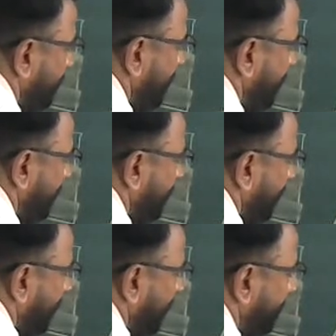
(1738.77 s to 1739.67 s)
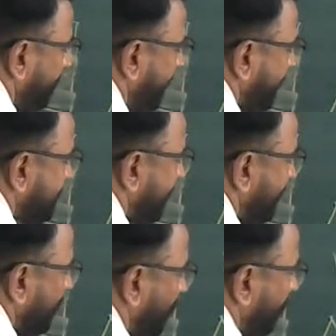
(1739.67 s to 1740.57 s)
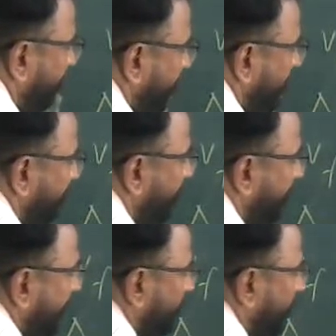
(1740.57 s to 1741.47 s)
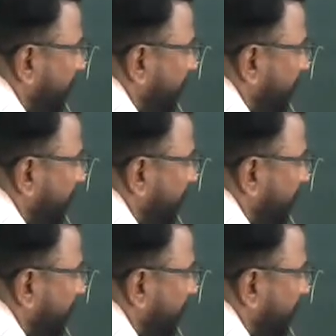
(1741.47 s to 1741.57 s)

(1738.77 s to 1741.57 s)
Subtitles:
delta mixing of V will be equal